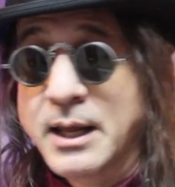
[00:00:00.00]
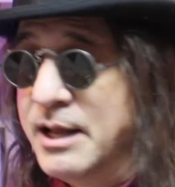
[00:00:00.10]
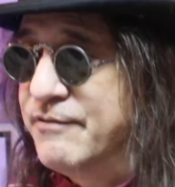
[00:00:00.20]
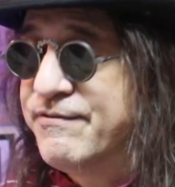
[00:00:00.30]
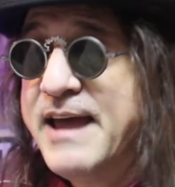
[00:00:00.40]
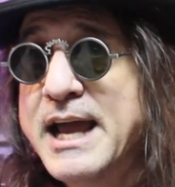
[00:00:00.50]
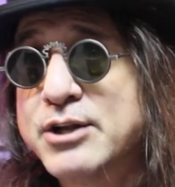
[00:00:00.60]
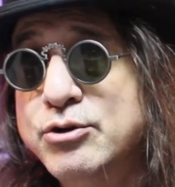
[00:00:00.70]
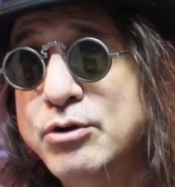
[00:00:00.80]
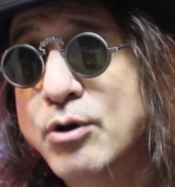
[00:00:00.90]
And in
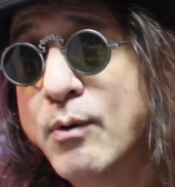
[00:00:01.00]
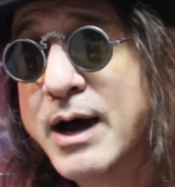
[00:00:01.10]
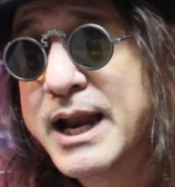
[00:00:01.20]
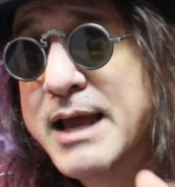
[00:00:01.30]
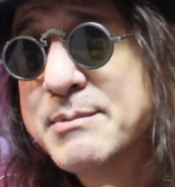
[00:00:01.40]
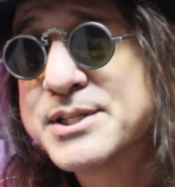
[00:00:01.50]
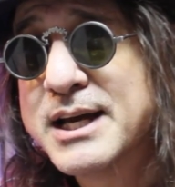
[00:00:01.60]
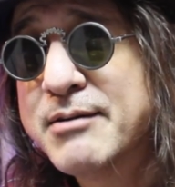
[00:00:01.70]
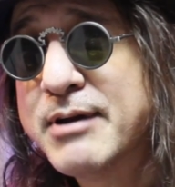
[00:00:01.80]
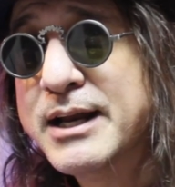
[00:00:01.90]
fact, you can go on
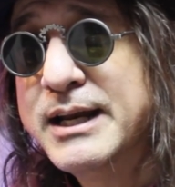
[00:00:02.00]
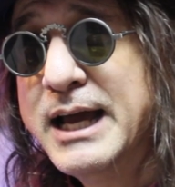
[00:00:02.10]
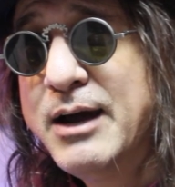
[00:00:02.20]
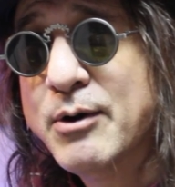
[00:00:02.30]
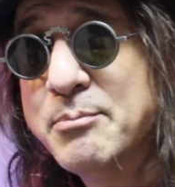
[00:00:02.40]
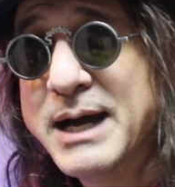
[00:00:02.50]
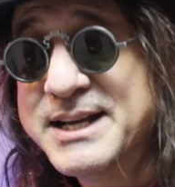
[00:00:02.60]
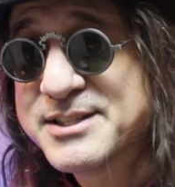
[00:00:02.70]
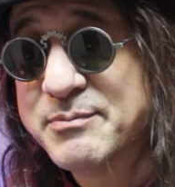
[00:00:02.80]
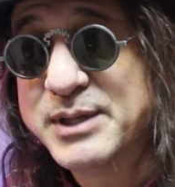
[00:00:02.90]
Amazon right now and buy
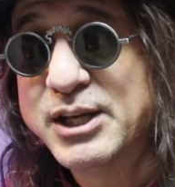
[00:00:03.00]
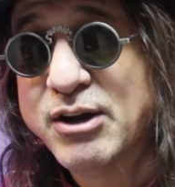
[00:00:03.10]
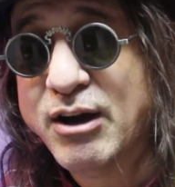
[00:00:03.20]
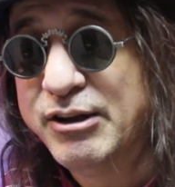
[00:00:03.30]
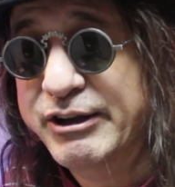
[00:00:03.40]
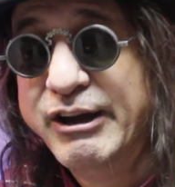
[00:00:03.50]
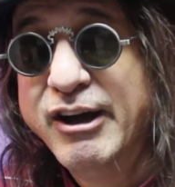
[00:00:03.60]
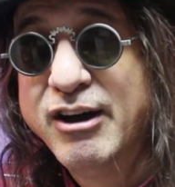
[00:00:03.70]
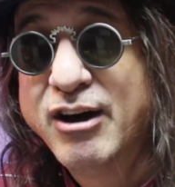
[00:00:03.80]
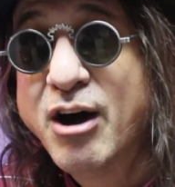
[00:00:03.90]
something called
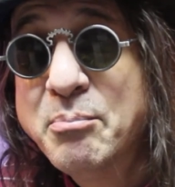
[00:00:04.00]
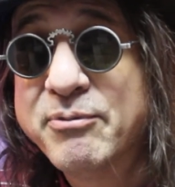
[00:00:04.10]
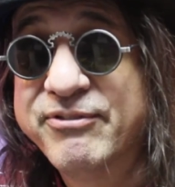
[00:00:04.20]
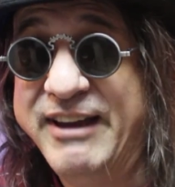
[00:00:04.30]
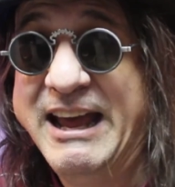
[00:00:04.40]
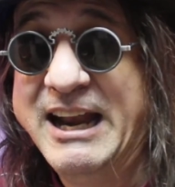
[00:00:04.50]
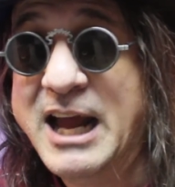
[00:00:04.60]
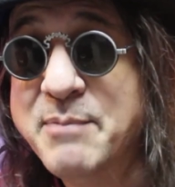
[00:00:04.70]
hump fat.